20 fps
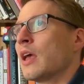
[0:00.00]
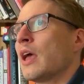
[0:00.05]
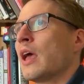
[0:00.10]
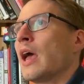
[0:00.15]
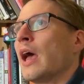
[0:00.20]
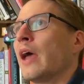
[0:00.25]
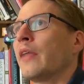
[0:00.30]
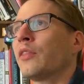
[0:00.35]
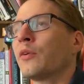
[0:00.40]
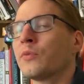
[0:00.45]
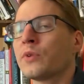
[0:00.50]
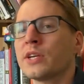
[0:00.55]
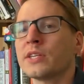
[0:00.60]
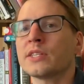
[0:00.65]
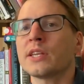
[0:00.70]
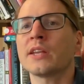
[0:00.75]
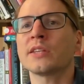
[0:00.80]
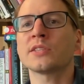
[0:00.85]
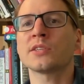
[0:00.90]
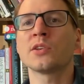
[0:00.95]
And the
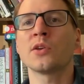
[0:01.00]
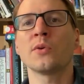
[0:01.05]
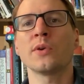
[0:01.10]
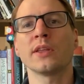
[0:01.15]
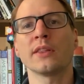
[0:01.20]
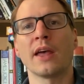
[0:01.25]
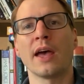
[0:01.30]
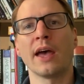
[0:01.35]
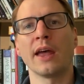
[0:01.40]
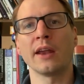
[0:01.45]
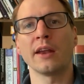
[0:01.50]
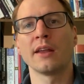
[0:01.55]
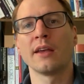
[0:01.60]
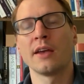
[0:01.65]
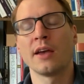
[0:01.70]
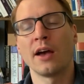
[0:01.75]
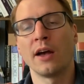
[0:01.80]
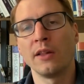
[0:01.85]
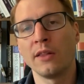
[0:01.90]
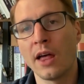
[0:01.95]
reason it's doing that,
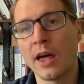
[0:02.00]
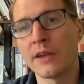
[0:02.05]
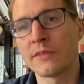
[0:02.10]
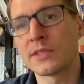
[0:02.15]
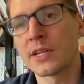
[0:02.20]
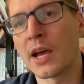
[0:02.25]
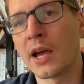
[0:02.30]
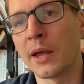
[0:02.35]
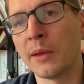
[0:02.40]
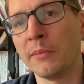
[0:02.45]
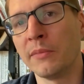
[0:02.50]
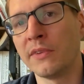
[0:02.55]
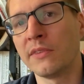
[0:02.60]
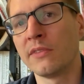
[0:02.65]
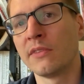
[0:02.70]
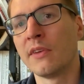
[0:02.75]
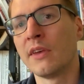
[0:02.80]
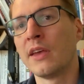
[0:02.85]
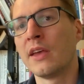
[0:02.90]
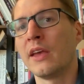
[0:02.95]
a lot of
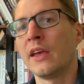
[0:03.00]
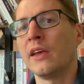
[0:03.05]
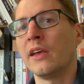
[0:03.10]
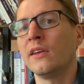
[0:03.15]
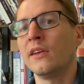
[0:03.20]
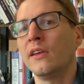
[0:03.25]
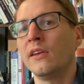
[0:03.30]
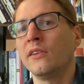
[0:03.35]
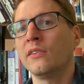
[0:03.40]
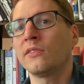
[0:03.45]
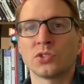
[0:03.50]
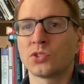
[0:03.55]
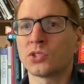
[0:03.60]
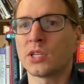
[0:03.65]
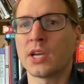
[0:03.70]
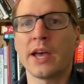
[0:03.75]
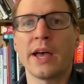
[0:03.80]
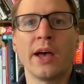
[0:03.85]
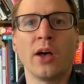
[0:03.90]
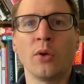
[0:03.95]
times, is
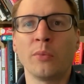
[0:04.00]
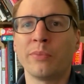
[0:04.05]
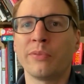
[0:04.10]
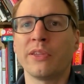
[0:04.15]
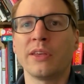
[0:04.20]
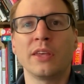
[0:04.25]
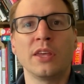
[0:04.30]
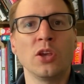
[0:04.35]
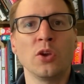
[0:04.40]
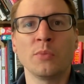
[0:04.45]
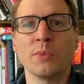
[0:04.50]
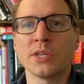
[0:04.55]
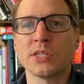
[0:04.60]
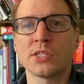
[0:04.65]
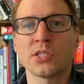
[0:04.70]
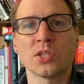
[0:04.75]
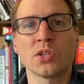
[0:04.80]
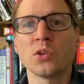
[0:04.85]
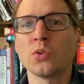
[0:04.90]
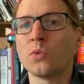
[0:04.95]
to help the
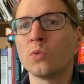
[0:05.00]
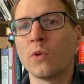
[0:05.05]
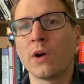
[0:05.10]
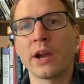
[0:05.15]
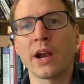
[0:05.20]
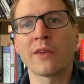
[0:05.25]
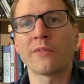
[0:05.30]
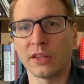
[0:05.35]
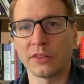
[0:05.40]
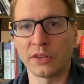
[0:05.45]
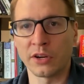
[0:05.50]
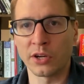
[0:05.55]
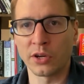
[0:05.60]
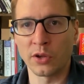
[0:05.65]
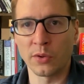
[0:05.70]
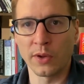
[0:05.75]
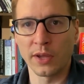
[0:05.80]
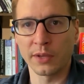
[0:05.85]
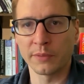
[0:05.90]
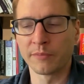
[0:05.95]
humans do whatever they're
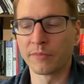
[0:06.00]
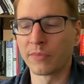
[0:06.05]
doing.